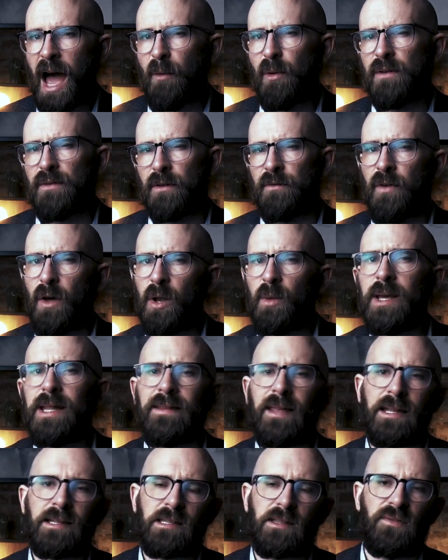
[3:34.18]
However, following
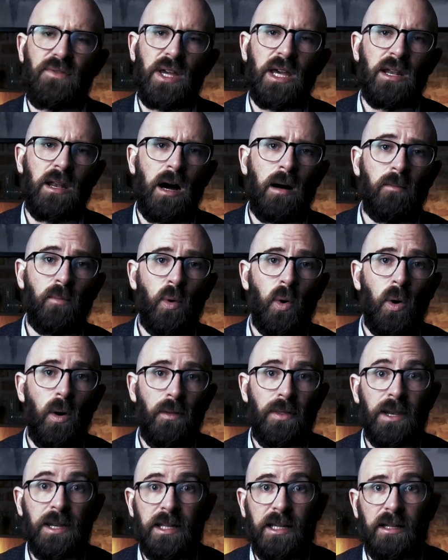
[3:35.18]
the end of the Vietnam
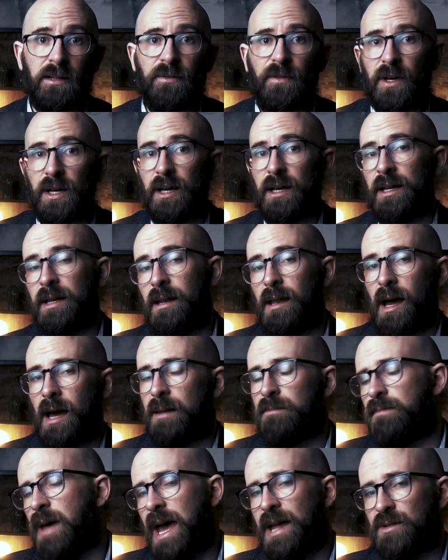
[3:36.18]
War, the need for an
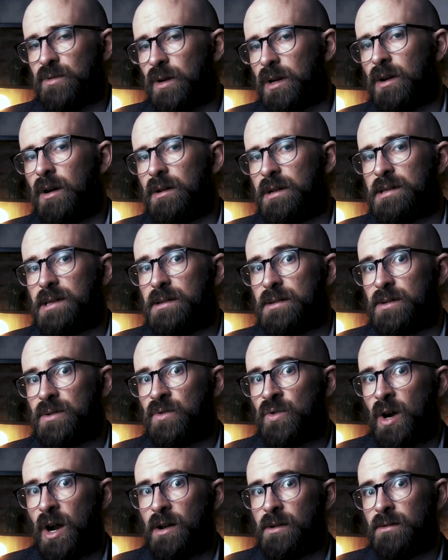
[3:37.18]
unmanned reconnaissance
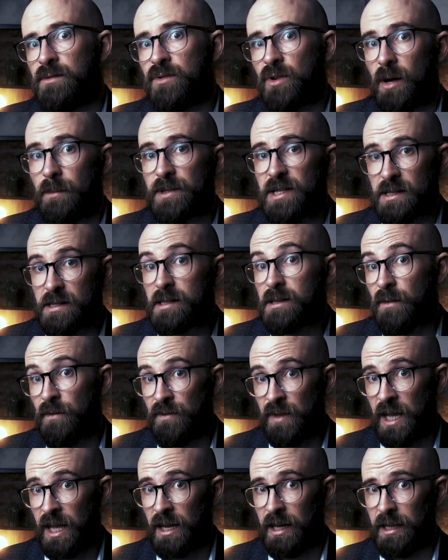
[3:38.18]
drone dropped
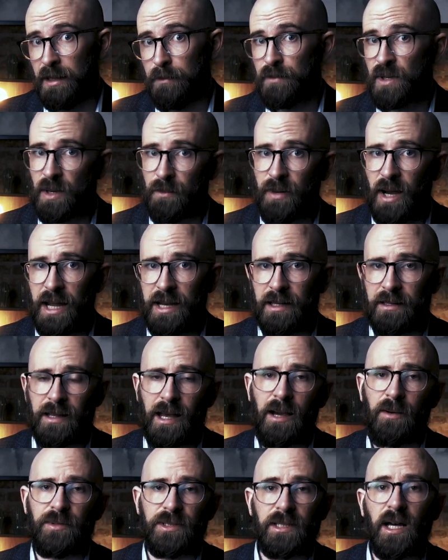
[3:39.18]
severely. Combining
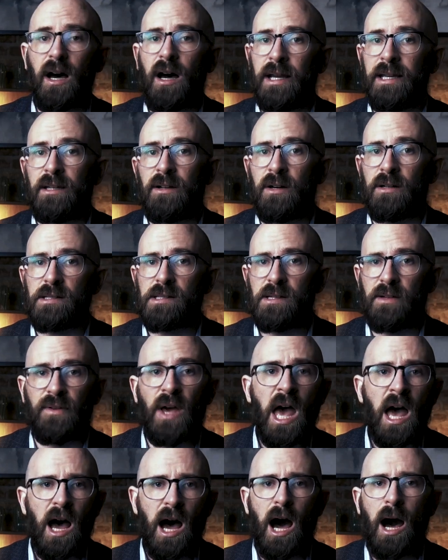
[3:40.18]
that with the high cost of
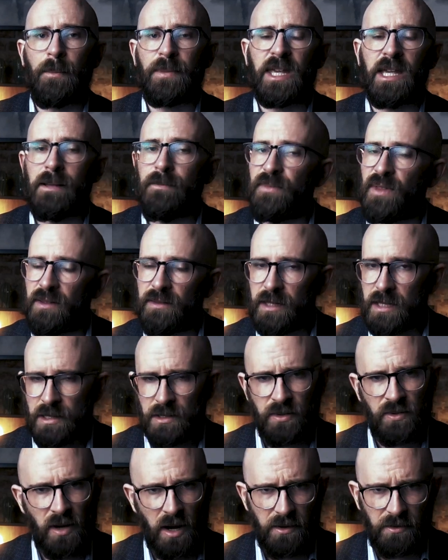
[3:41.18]
upkeep that
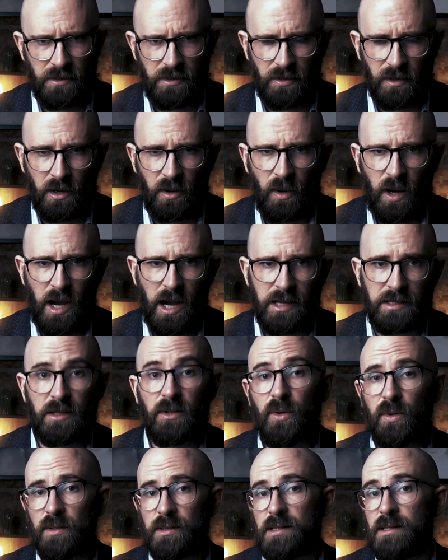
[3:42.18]
these drones required
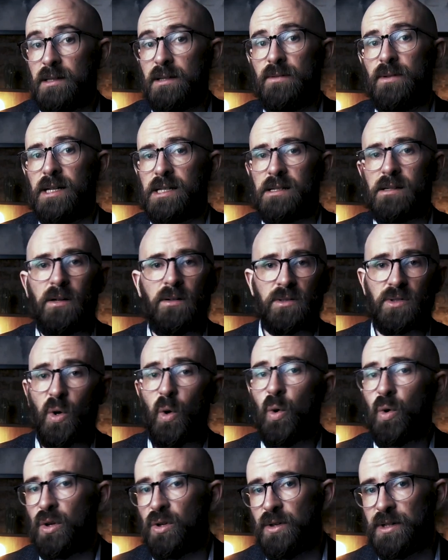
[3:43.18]
caused the US to halt
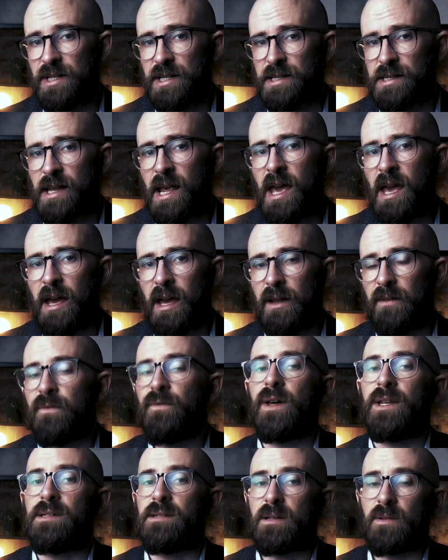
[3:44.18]
all orders, and
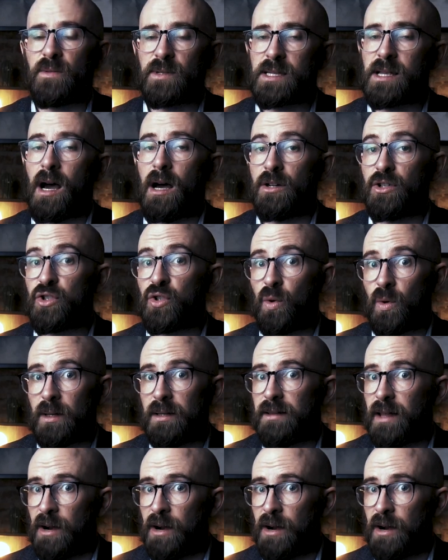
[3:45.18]
funding was cut shortly